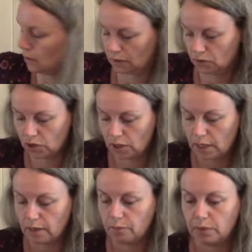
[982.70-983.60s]

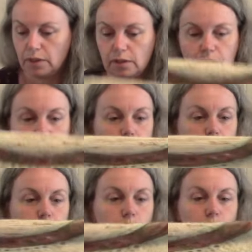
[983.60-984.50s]
shape that is
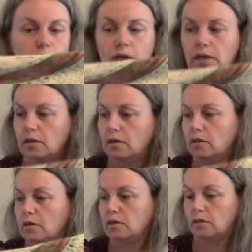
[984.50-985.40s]
almost like
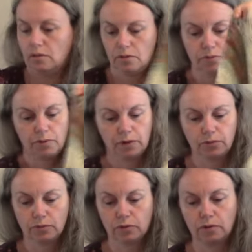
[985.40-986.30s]

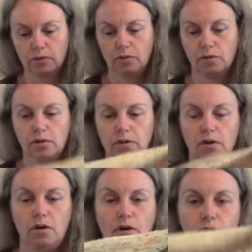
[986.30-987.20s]
round or
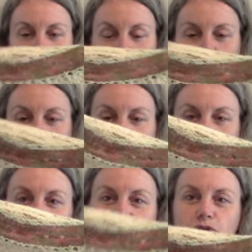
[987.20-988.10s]

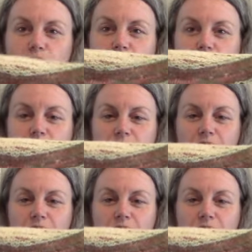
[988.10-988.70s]
half circle.